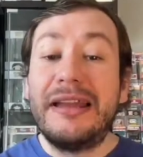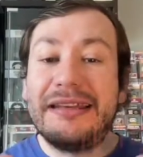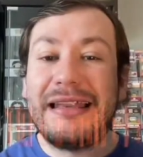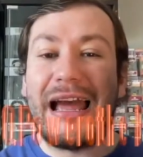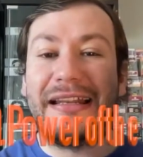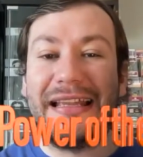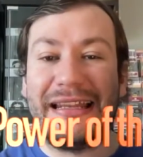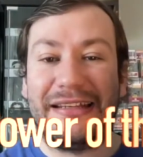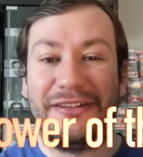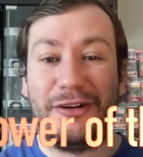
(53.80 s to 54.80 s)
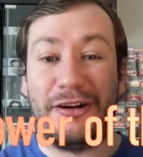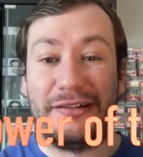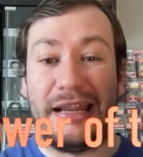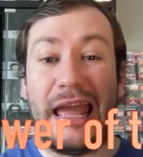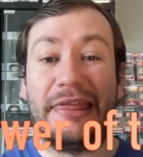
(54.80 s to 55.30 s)
Now to get into our
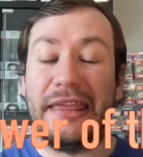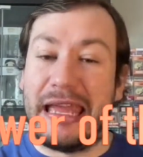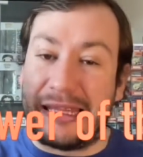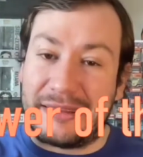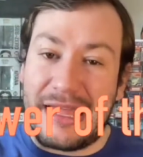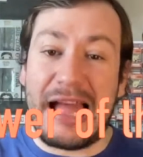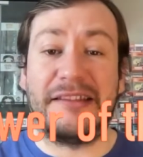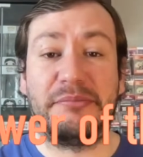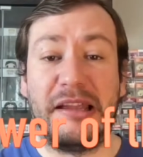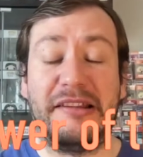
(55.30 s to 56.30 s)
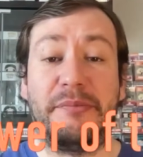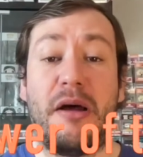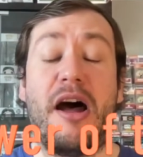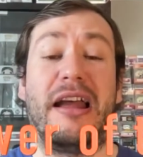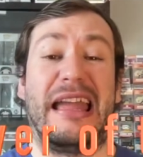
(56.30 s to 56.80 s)
tenth and last place
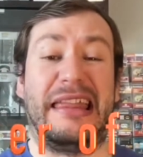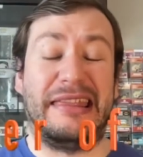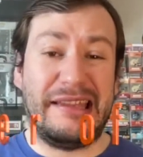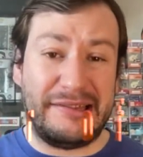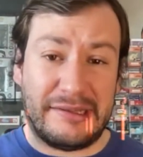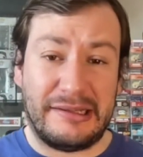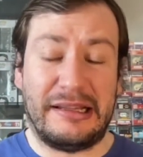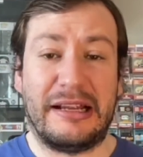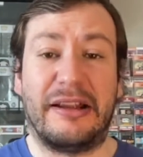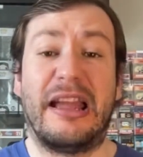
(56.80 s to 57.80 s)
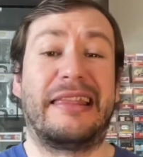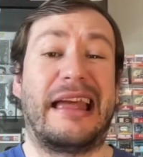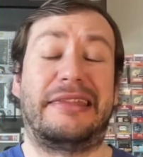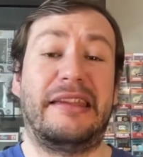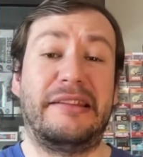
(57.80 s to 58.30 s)
spot, and this is clear
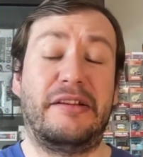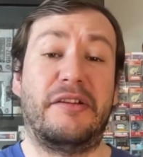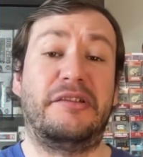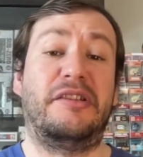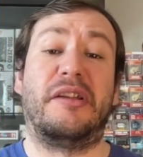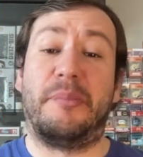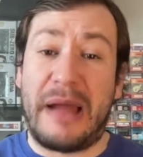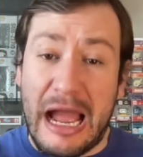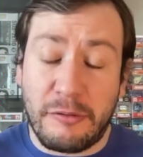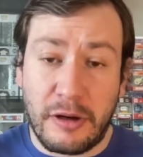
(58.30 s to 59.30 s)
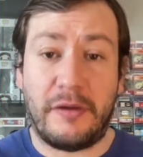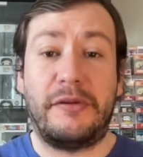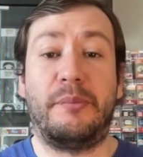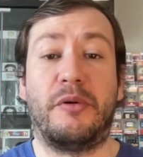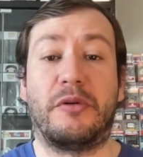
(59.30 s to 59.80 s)
that this goes to The Power of the
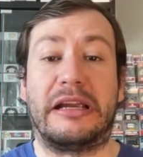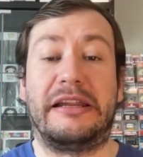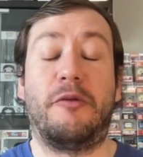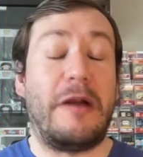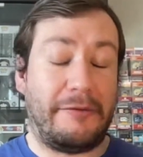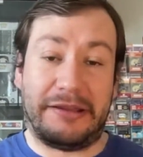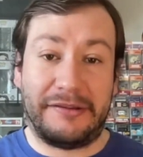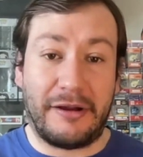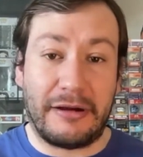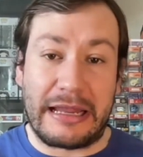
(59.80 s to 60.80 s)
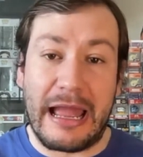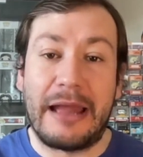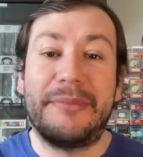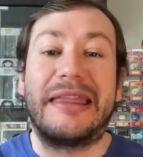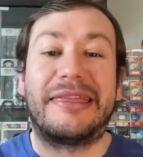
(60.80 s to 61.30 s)
Boring. Wait, wait, sorry, I
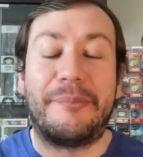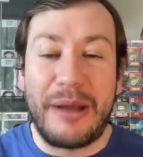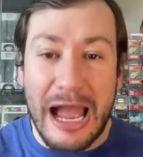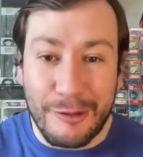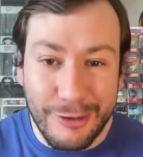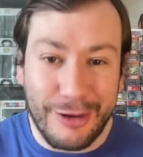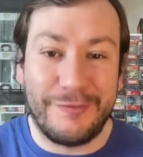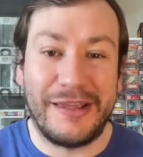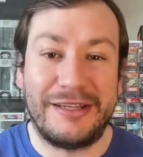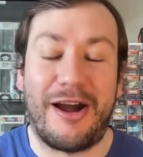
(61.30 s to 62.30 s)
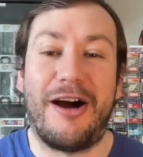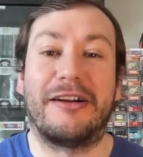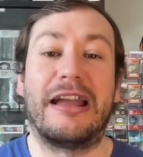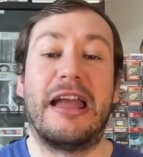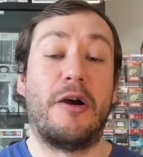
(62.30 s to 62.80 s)
meant The Power of the
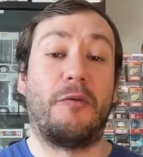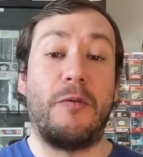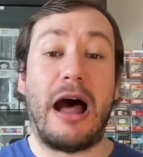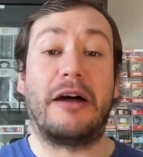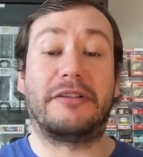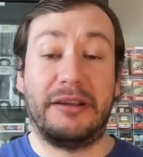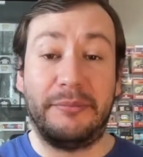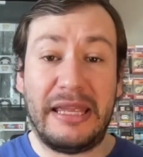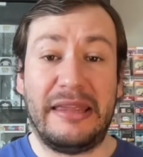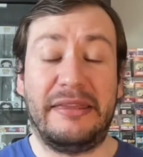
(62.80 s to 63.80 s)
Dog. Wow, to me,